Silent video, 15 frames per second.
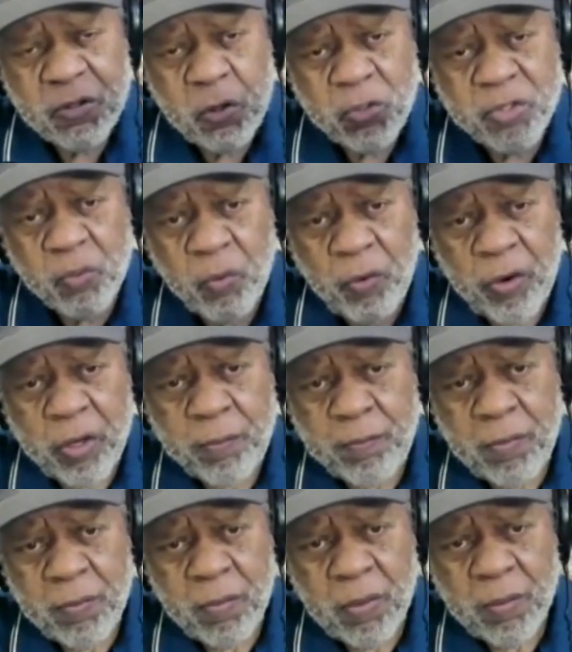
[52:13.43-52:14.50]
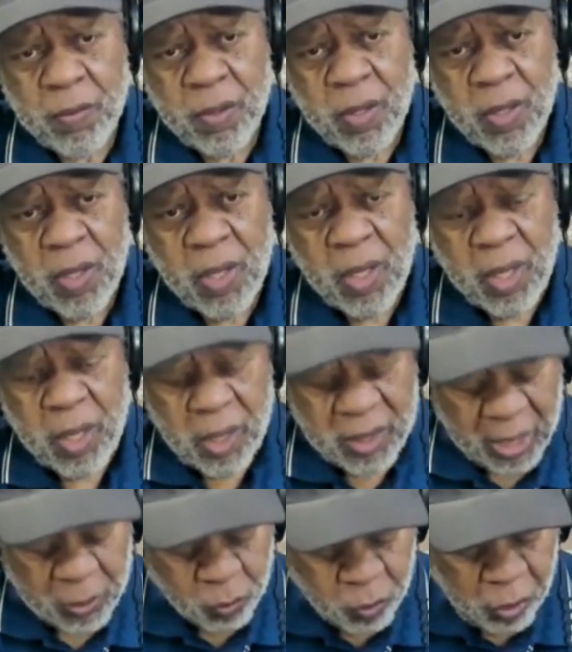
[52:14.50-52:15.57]
used the word
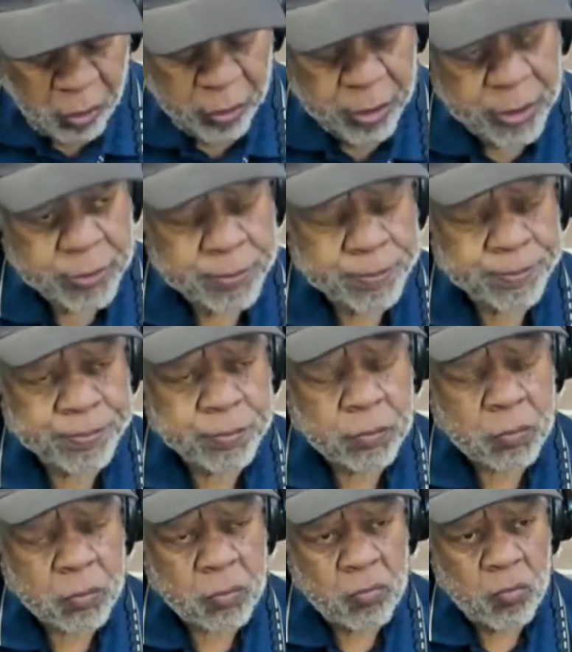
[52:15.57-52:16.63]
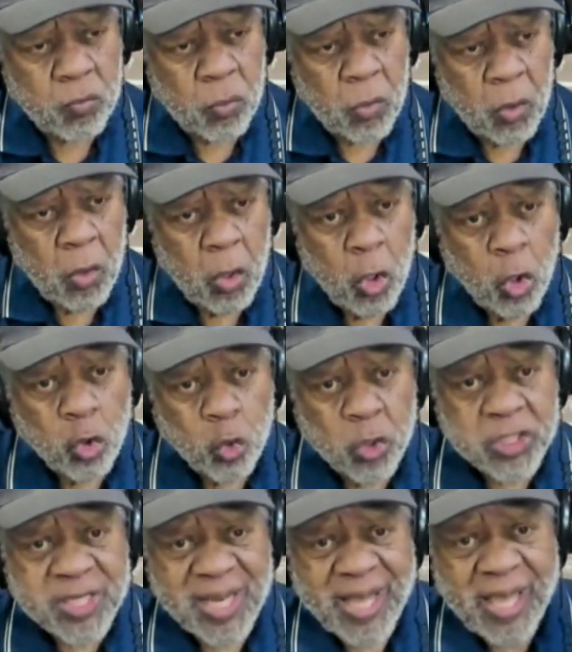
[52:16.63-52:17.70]
that word
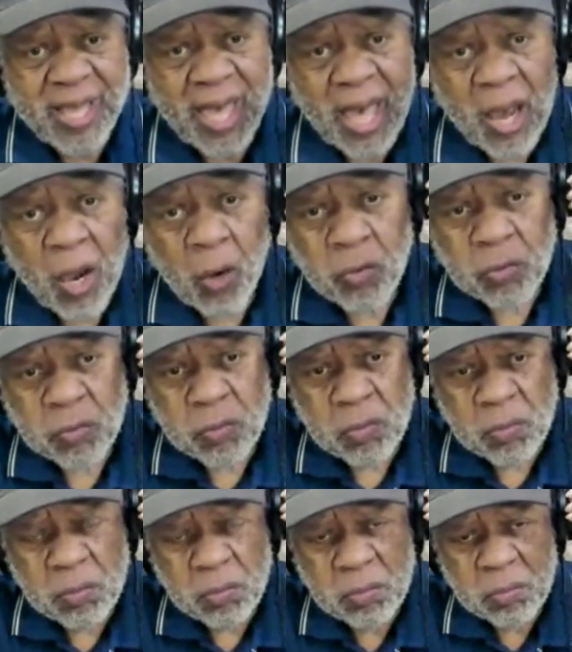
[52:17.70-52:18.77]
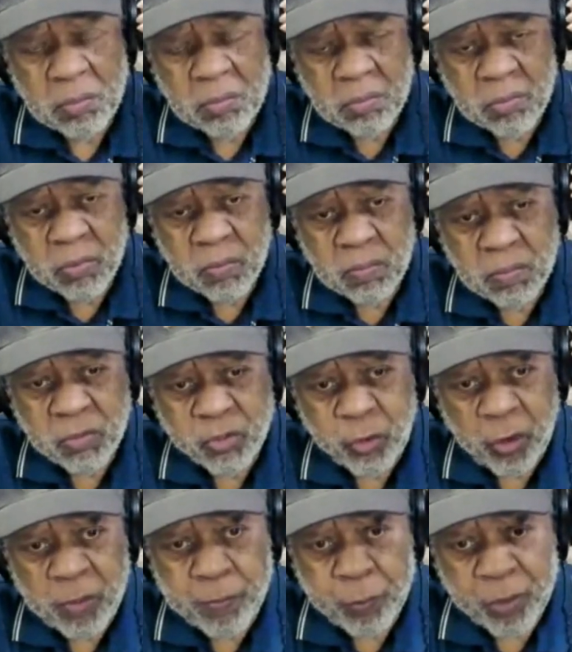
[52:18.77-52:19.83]
was laying out
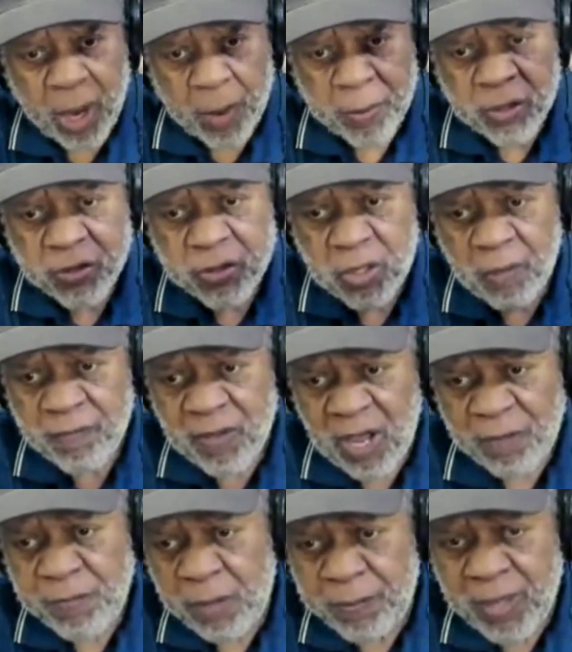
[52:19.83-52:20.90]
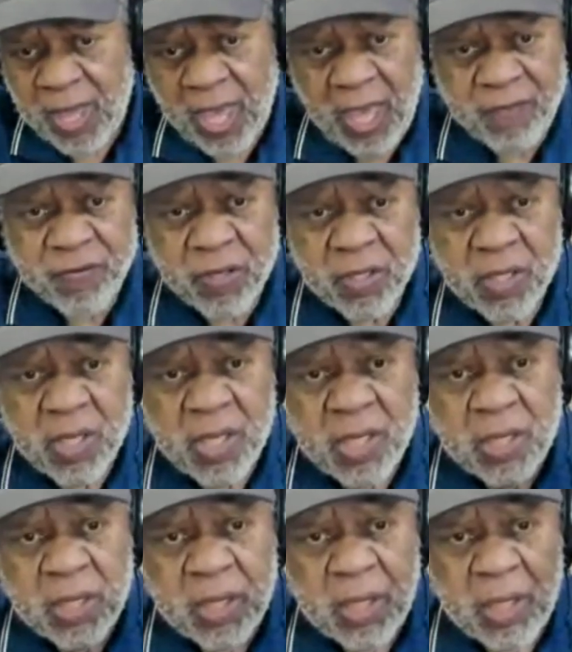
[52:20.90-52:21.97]
certain parameters of government behavior.
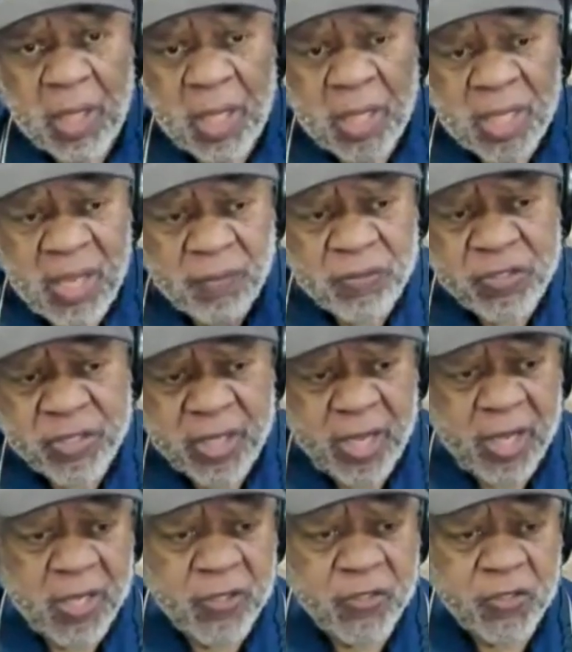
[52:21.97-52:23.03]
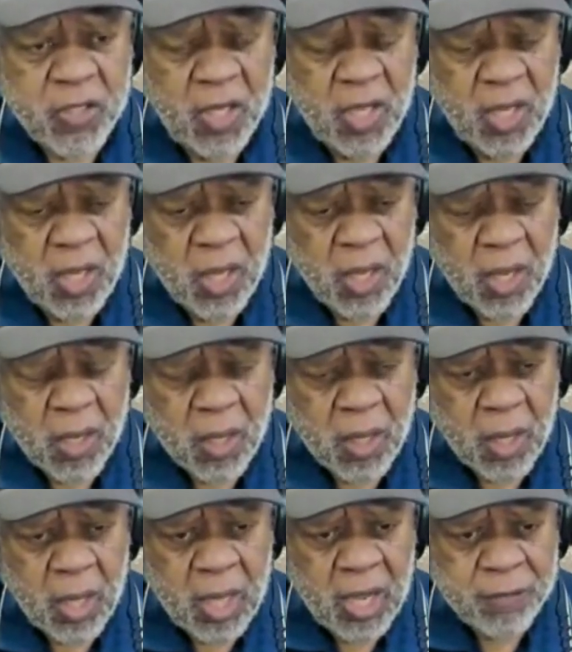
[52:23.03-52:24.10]
It never says
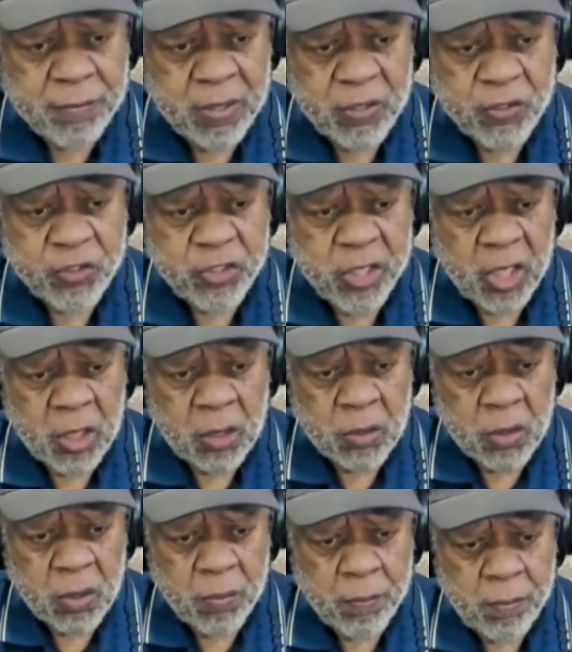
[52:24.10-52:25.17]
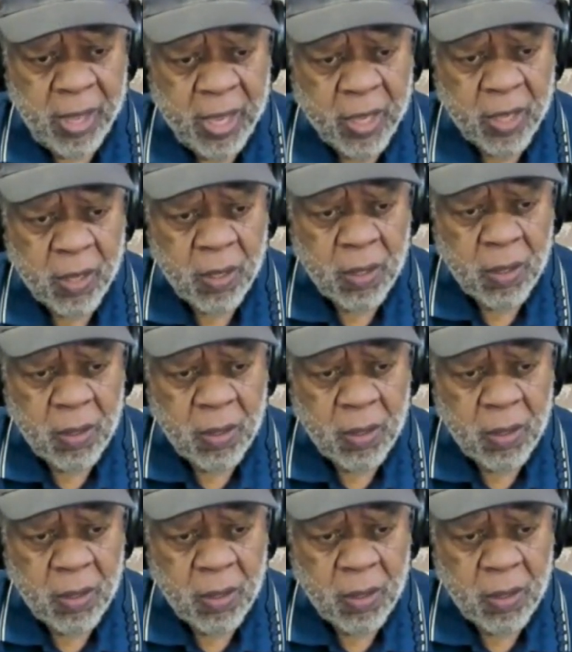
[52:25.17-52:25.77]
government shall make